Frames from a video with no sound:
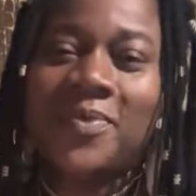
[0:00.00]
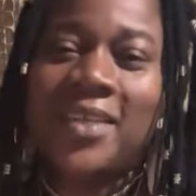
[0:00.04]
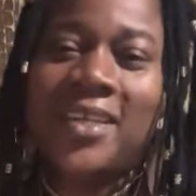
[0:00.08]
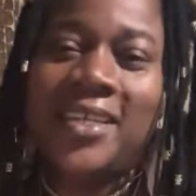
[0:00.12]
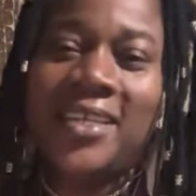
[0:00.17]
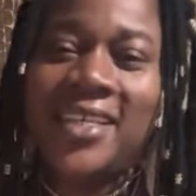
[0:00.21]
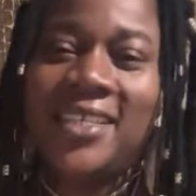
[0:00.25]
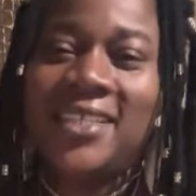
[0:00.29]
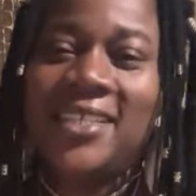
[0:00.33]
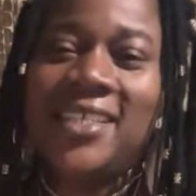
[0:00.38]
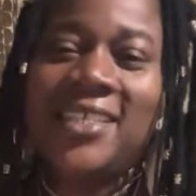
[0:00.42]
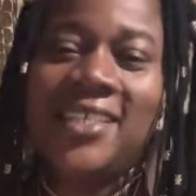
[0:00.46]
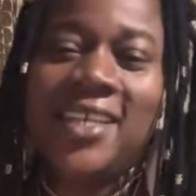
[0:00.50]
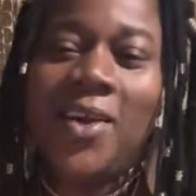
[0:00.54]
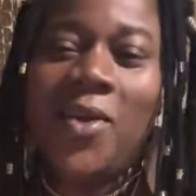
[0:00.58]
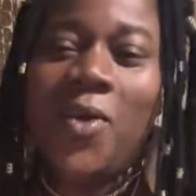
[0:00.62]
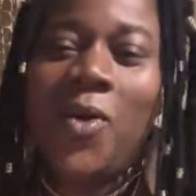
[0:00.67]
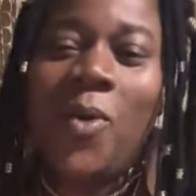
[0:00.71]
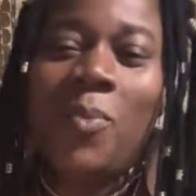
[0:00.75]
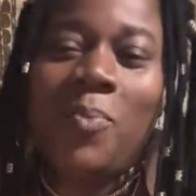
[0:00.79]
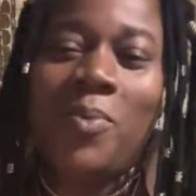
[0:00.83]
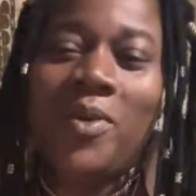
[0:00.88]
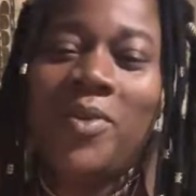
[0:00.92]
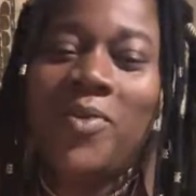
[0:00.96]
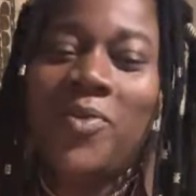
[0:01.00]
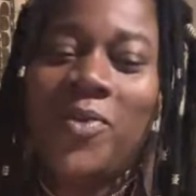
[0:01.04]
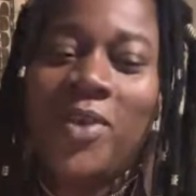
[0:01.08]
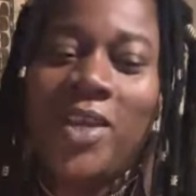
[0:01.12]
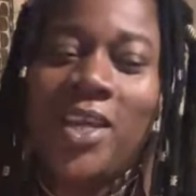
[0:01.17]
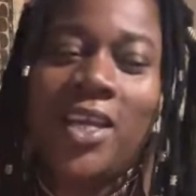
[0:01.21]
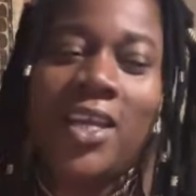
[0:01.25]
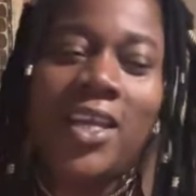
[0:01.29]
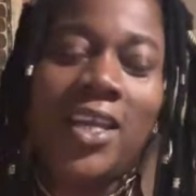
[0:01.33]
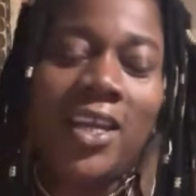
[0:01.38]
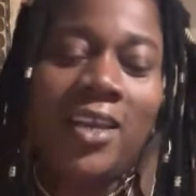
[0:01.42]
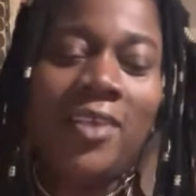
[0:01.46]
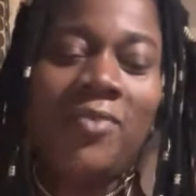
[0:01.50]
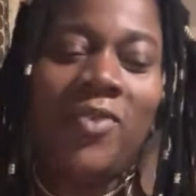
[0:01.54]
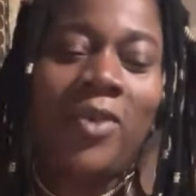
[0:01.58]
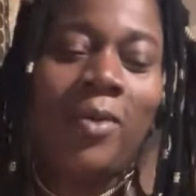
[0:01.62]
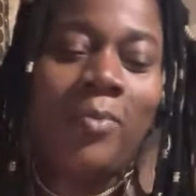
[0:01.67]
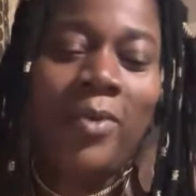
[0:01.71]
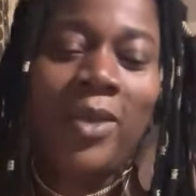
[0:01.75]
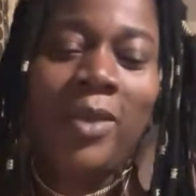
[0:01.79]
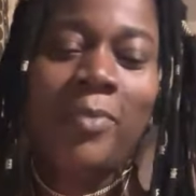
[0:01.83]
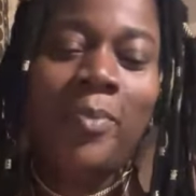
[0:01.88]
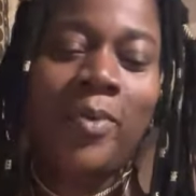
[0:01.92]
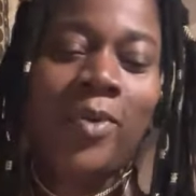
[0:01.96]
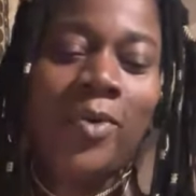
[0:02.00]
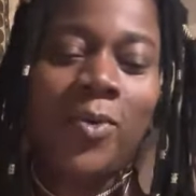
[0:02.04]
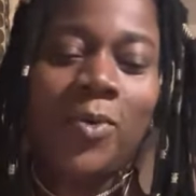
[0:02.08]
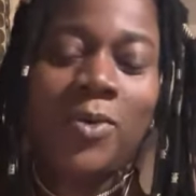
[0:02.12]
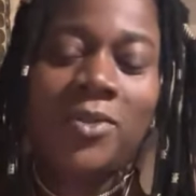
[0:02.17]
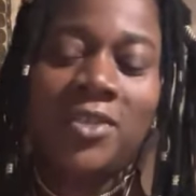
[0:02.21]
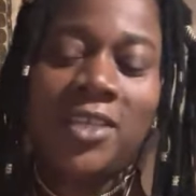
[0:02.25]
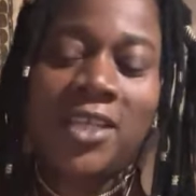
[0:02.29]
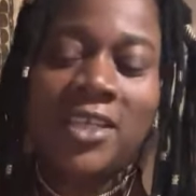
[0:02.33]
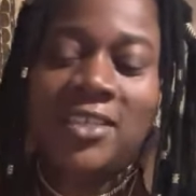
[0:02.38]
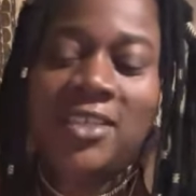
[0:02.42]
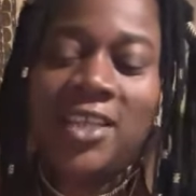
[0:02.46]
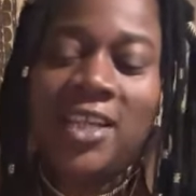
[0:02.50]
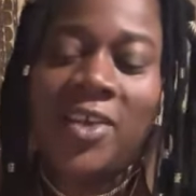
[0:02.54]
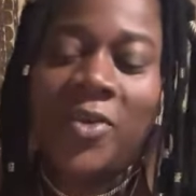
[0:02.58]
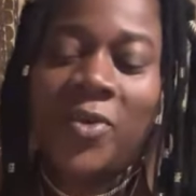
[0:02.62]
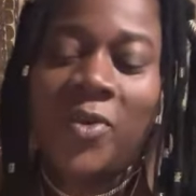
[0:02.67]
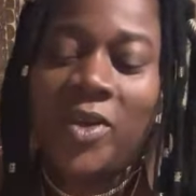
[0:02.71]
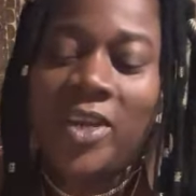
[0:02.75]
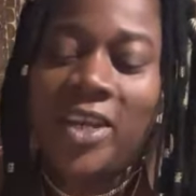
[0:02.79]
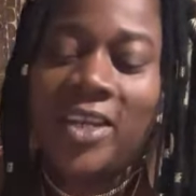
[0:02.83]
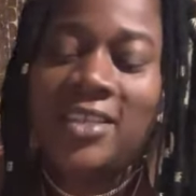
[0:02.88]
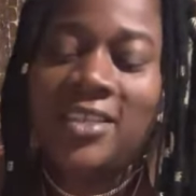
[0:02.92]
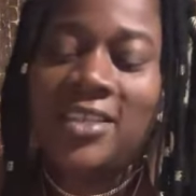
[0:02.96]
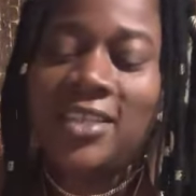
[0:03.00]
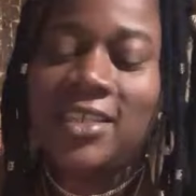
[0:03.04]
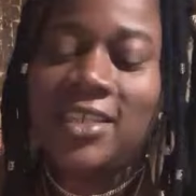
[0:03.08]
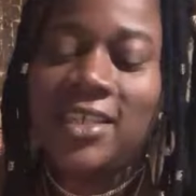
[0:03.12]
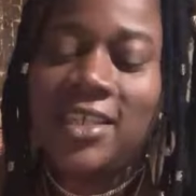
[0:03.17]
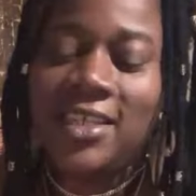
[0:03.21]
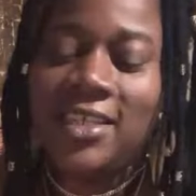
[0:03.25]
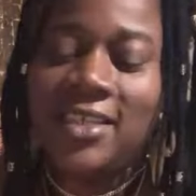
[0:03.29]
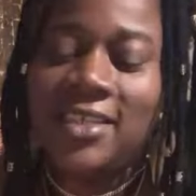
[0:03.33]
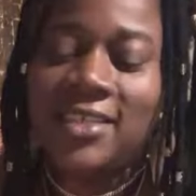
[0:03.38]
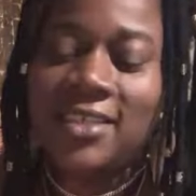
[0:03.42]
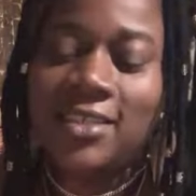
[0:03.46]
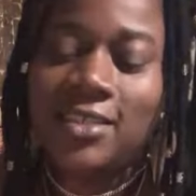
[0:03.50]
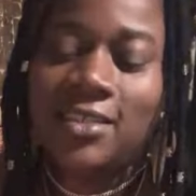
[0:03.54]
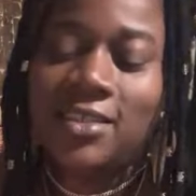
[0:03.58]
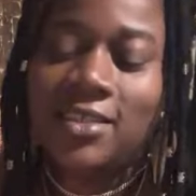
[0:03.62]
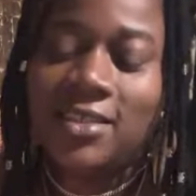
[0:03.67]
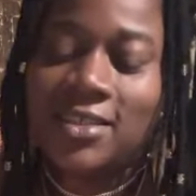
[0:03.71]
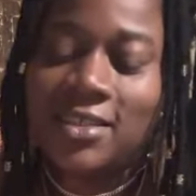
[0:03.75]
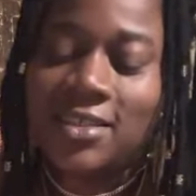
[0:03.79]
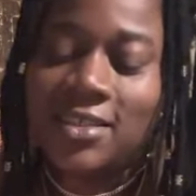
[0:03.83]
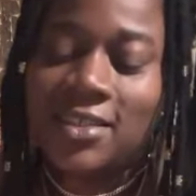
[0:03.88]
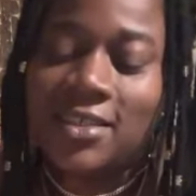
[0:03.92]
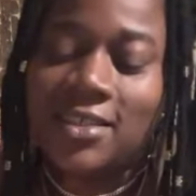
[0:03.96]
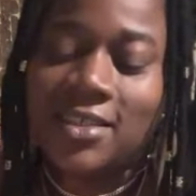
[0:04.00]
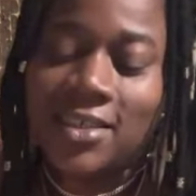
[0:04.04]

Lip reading: This is an open reading for people who see synchronicities.